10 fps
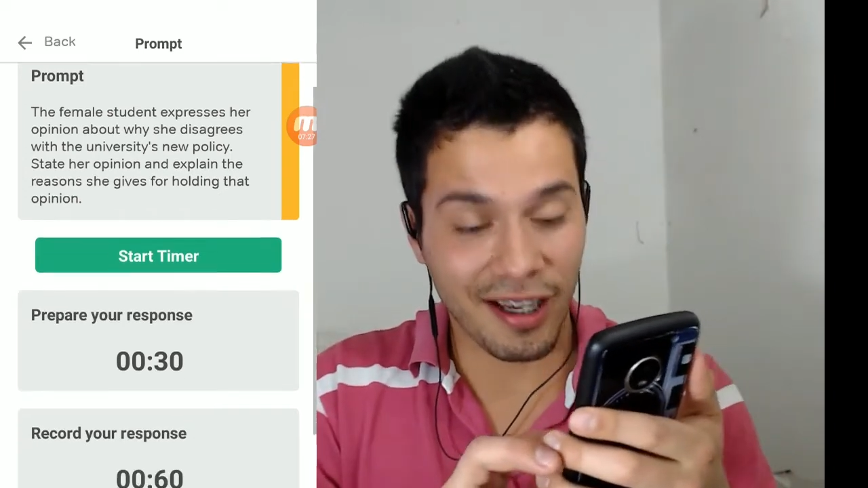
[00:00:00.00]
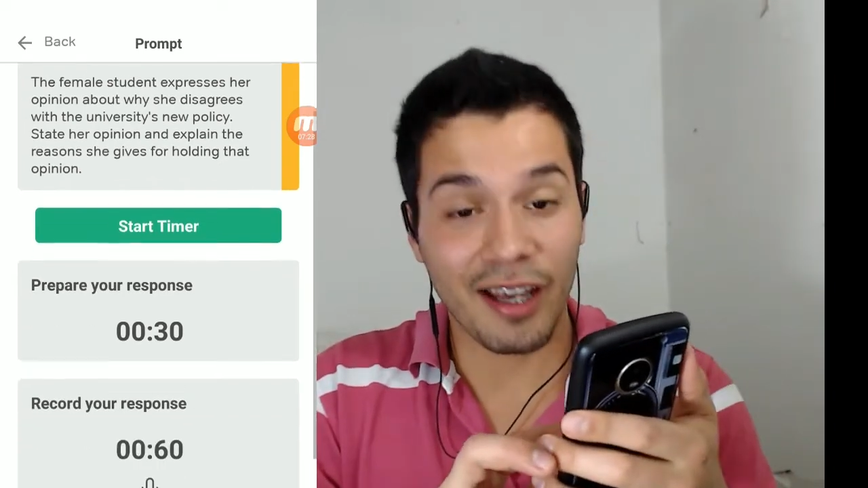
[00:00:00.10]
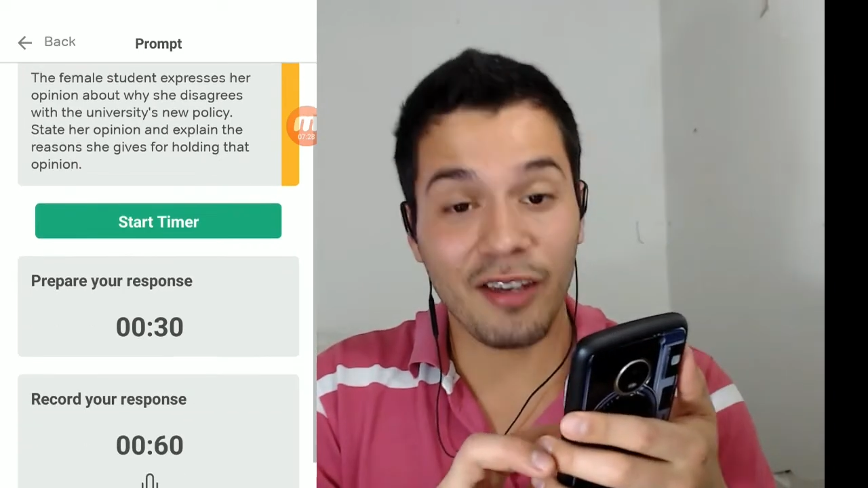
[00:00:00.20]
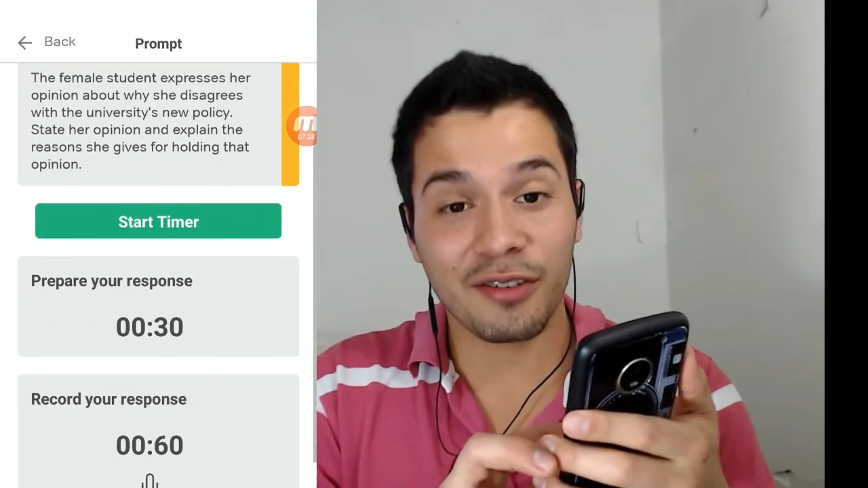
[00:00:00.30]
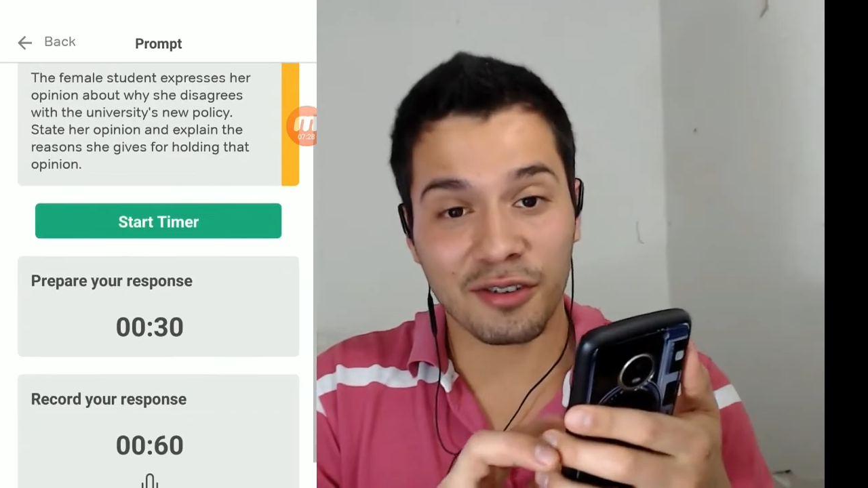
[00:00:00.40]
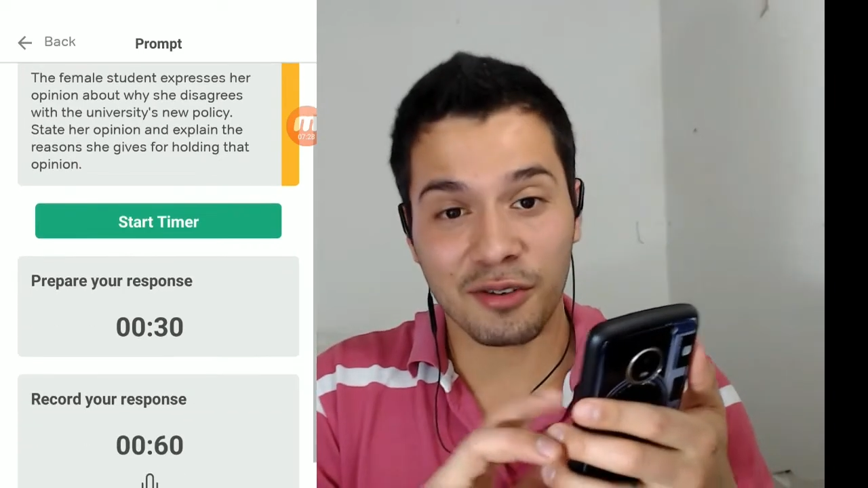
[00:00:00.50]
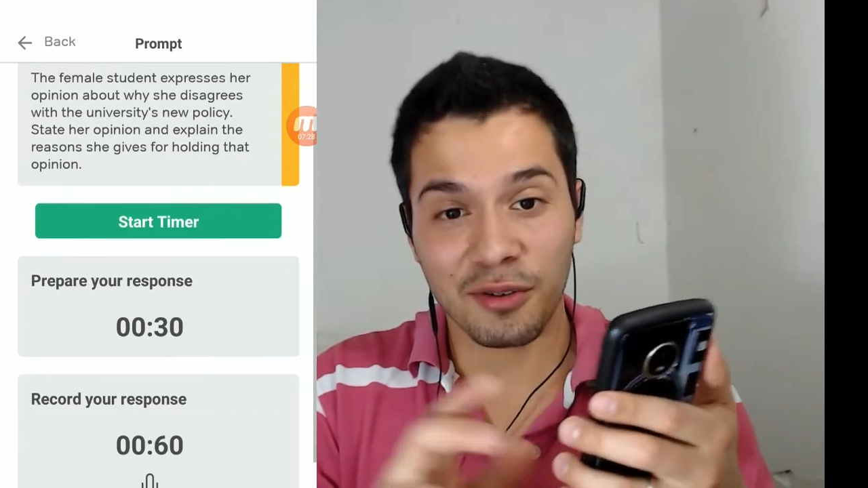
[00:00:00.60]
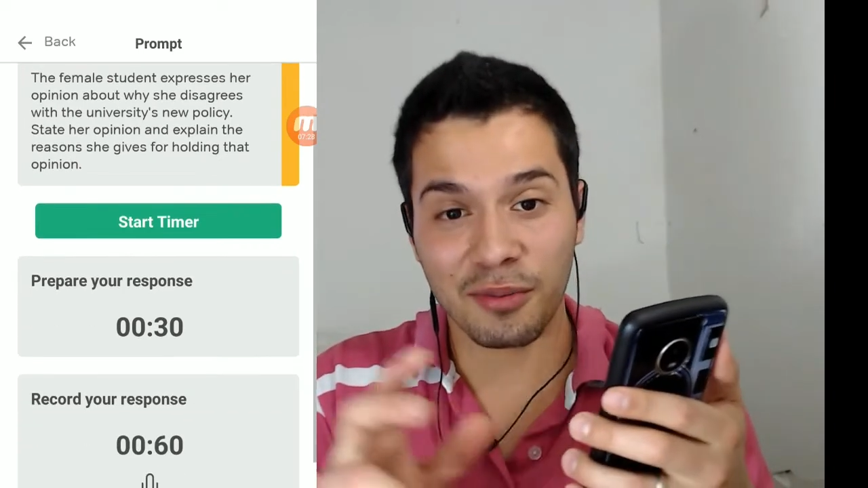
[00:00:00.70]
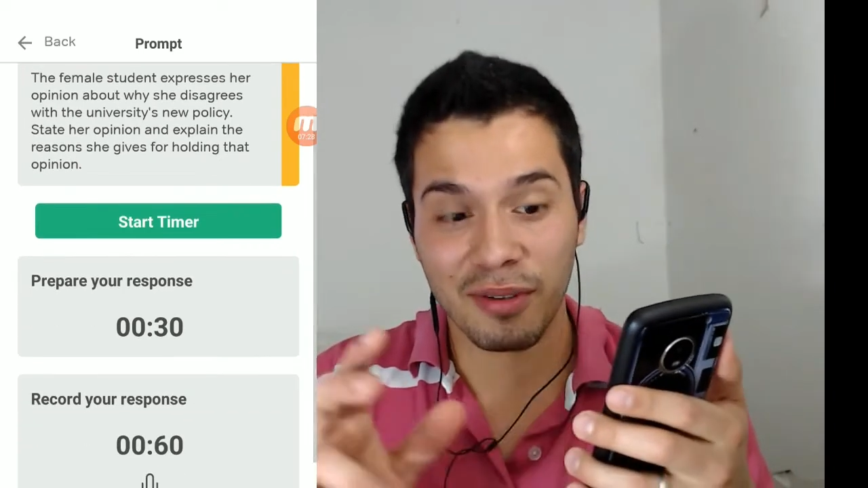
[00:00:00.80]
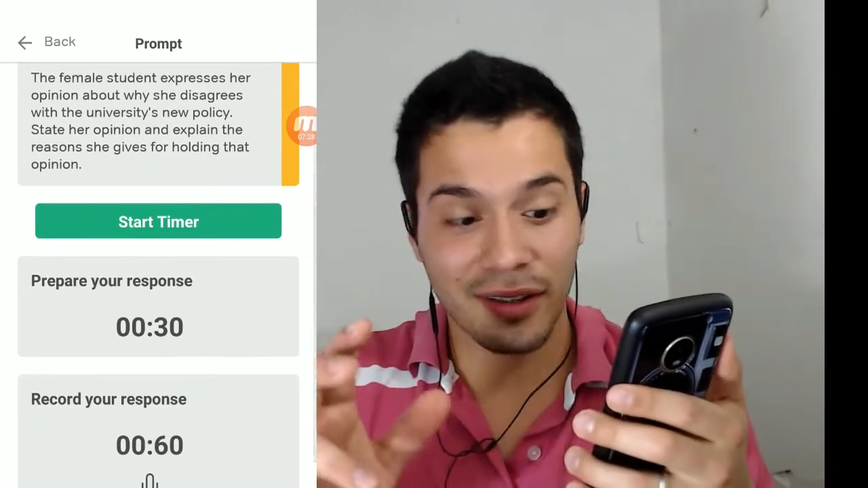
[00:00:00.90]
I
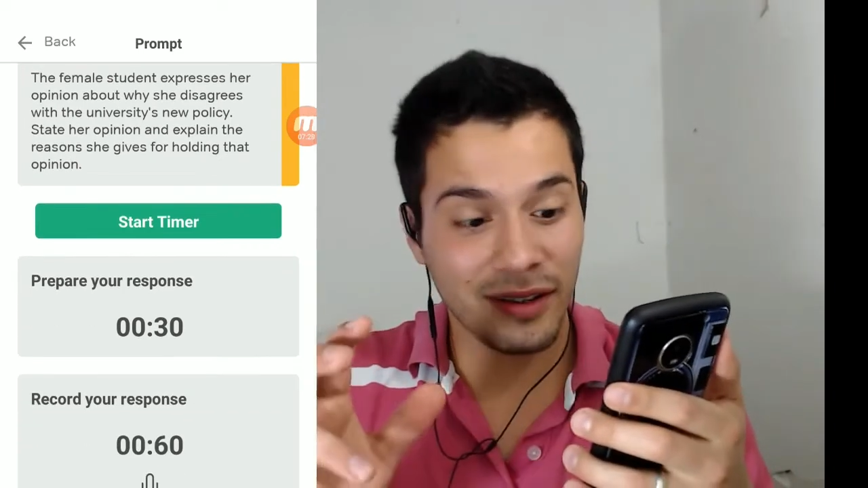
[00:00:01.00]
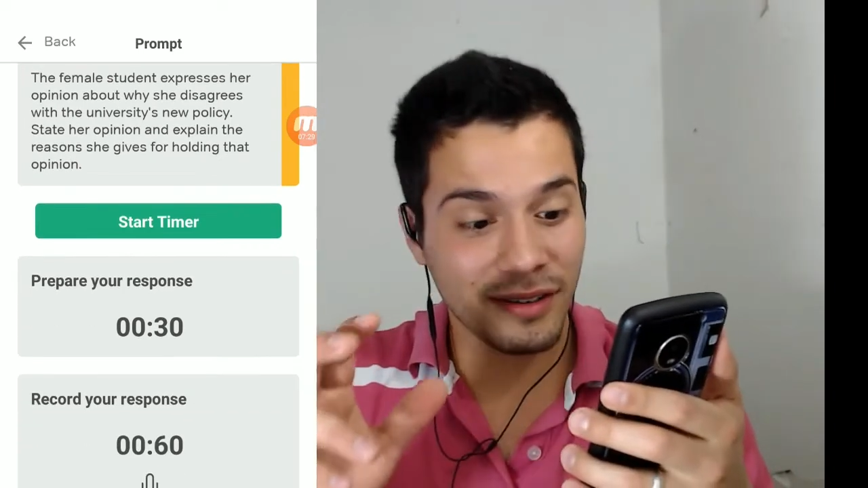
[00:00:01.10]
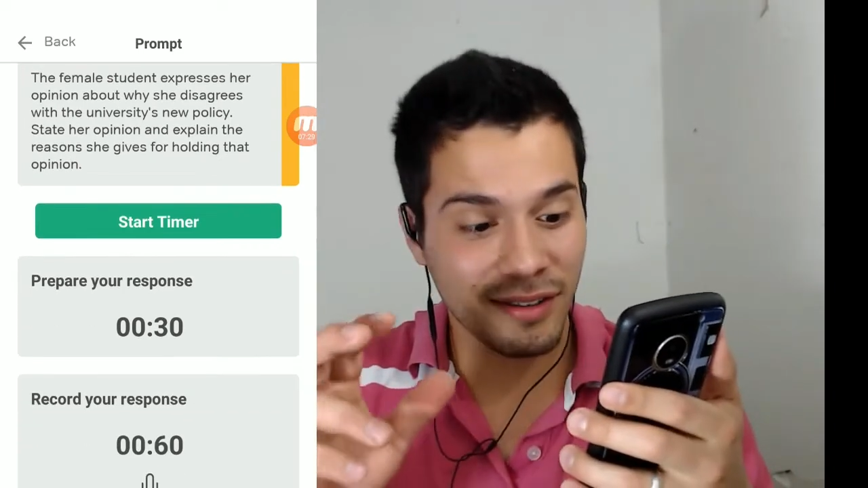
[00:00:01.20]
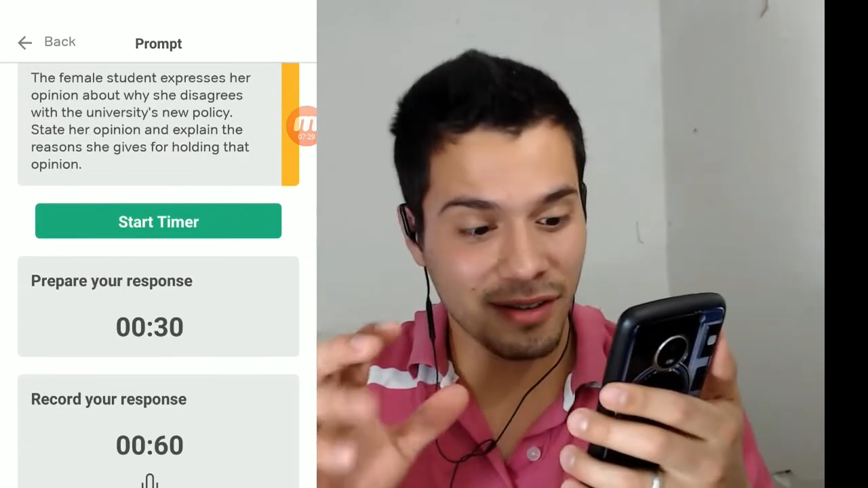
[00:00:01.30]
understood, but not